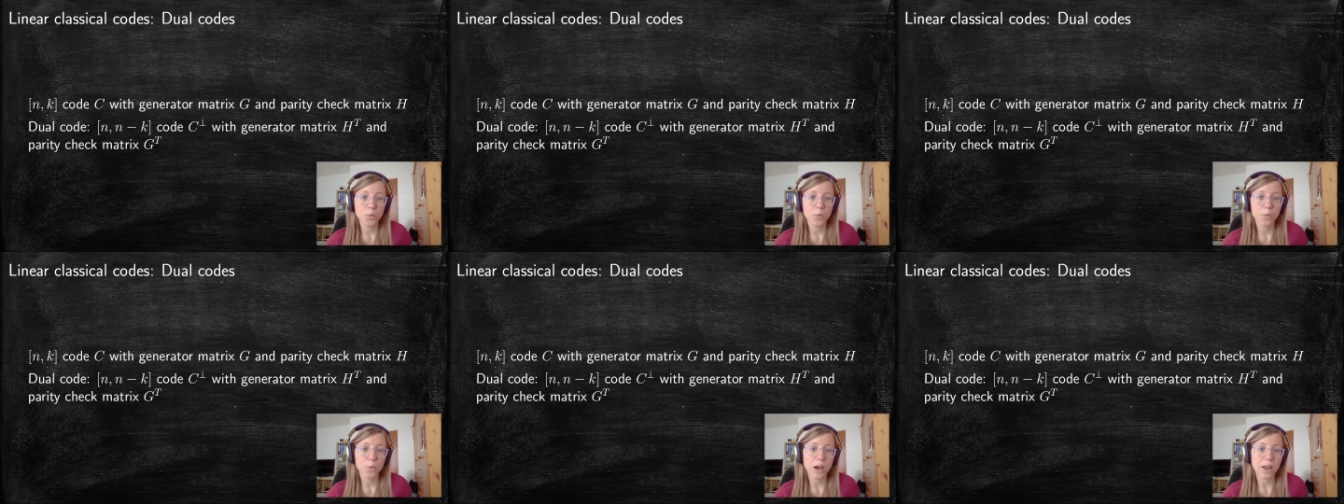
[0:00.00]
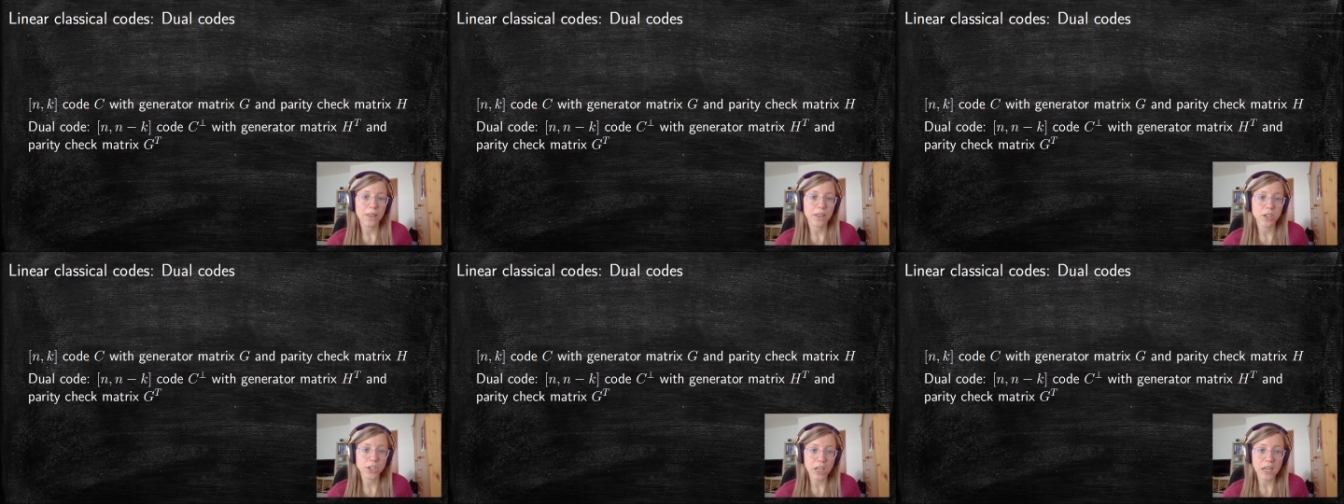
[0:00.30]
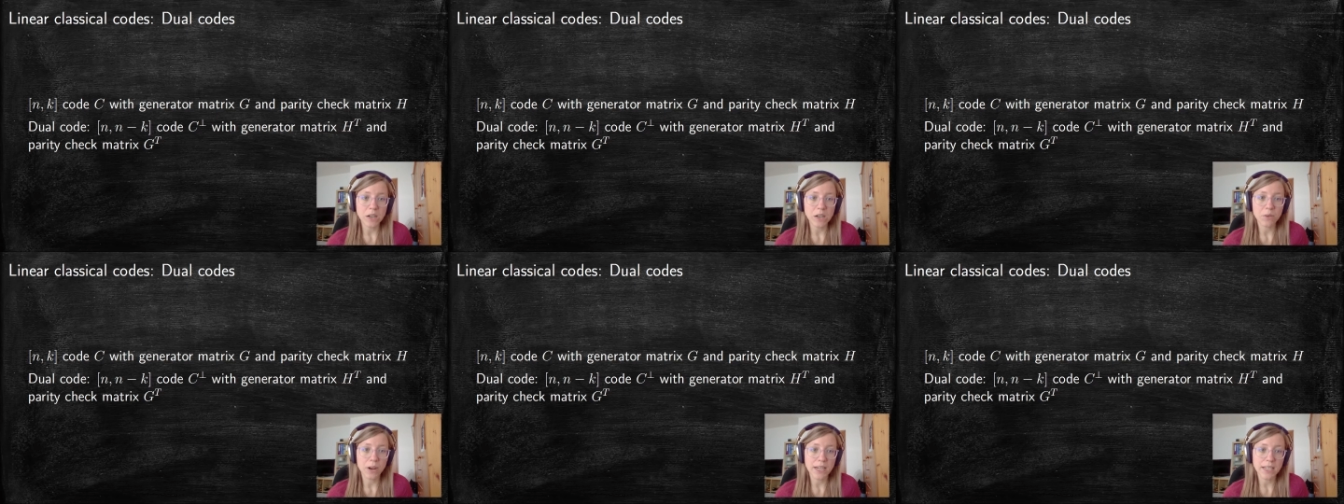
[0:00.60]
where the
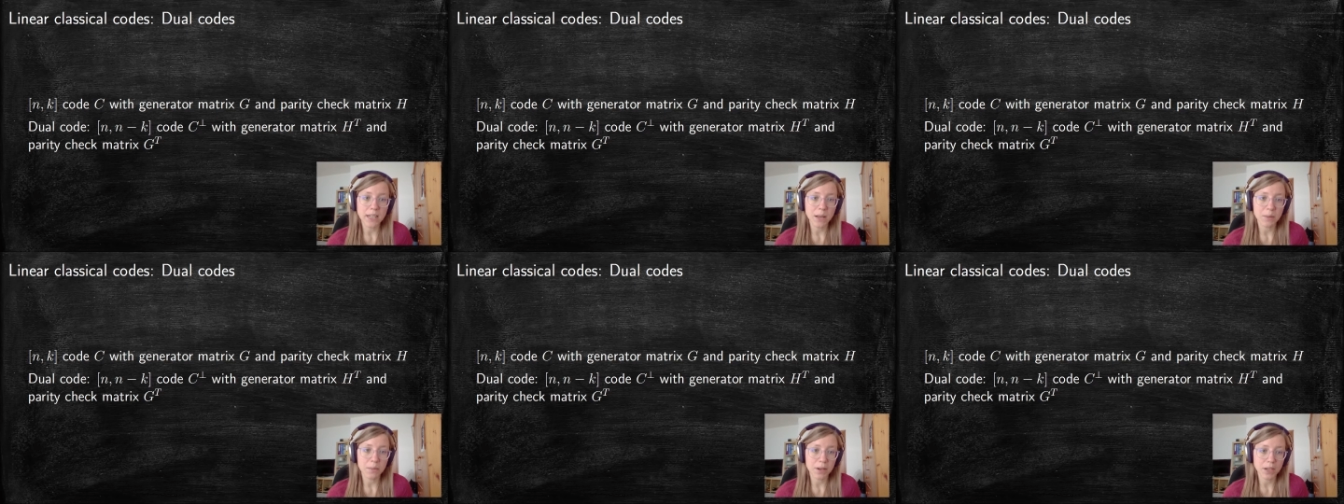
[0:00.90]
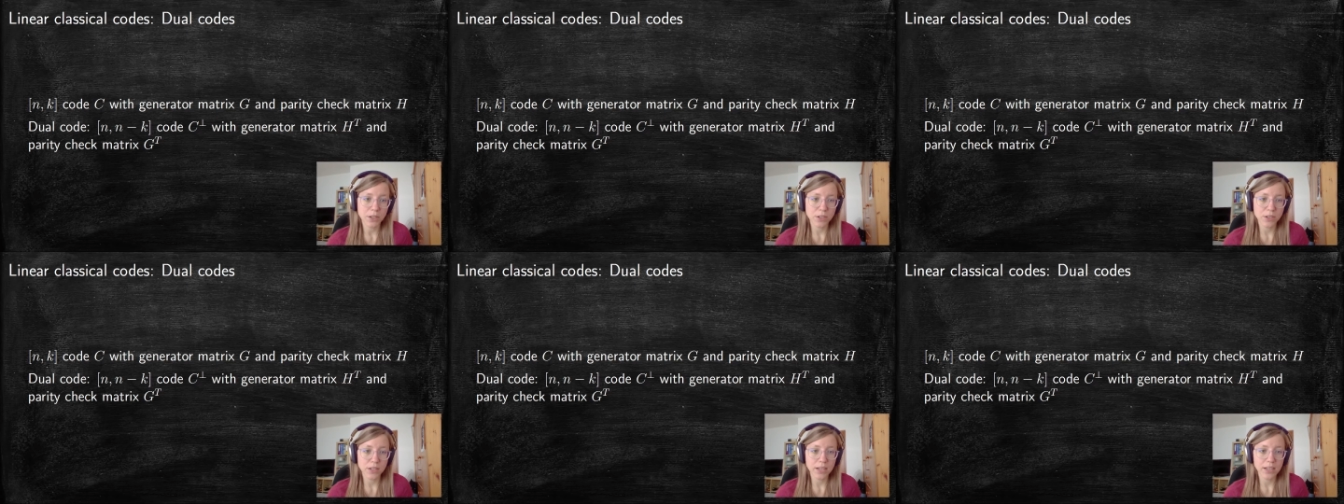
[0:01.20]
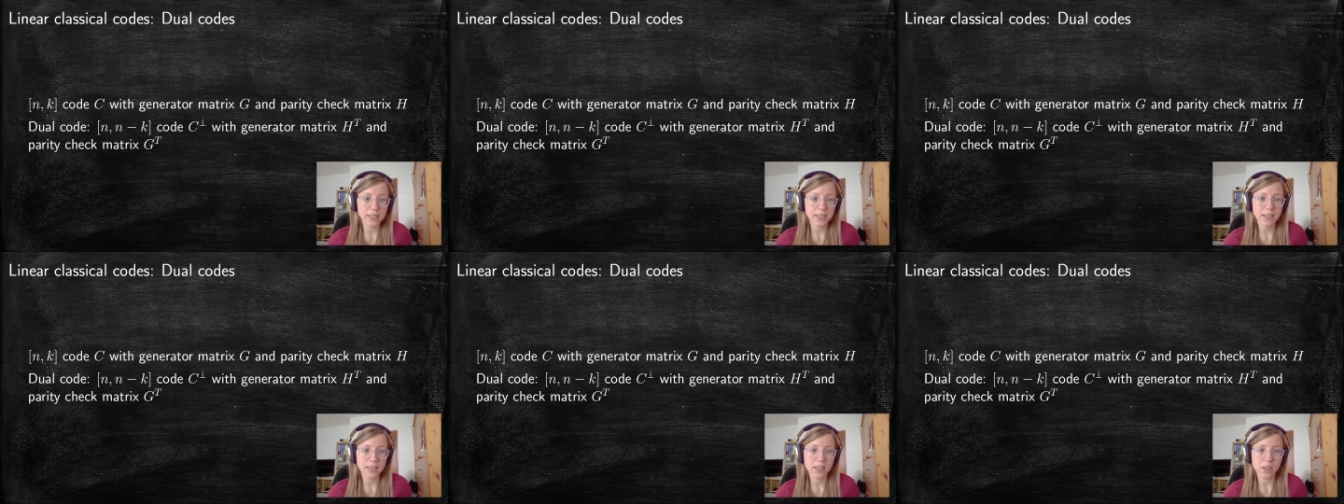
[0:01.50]
generator
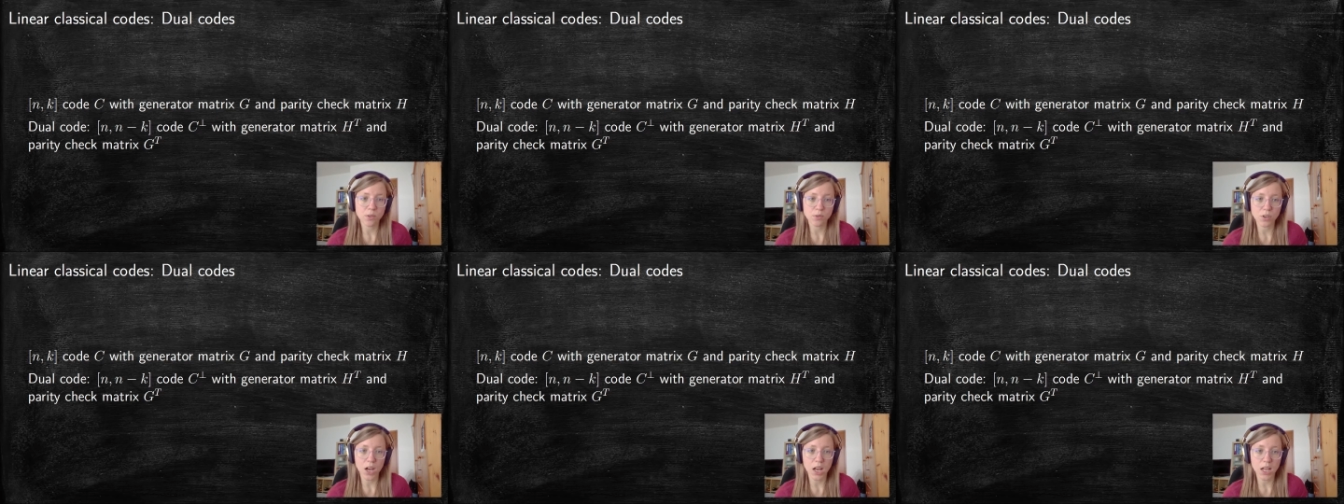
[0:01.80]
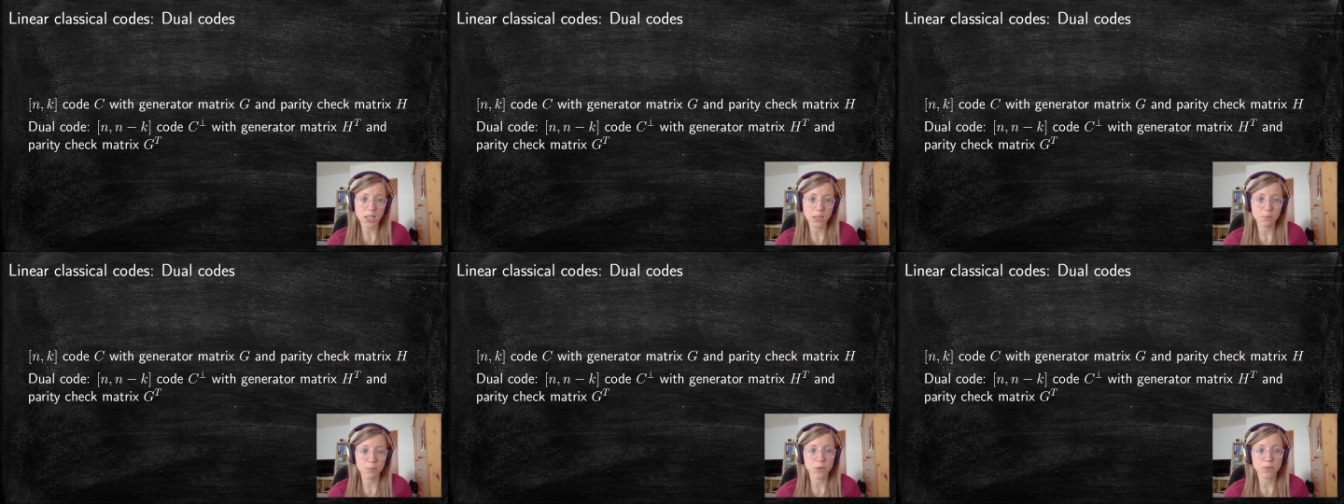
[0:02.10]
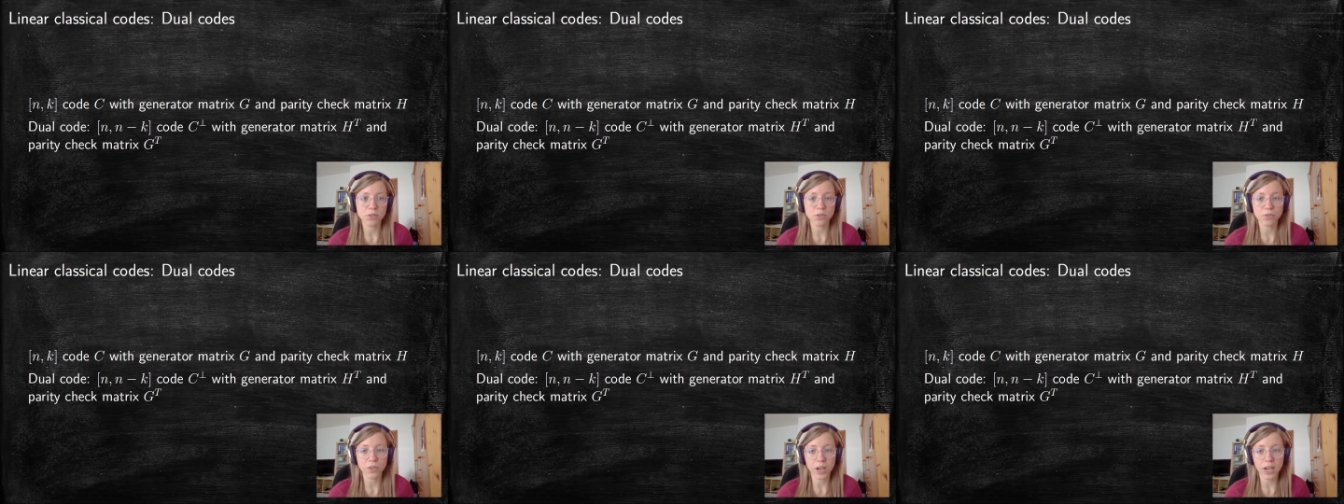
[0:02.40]
matrix is the transpose of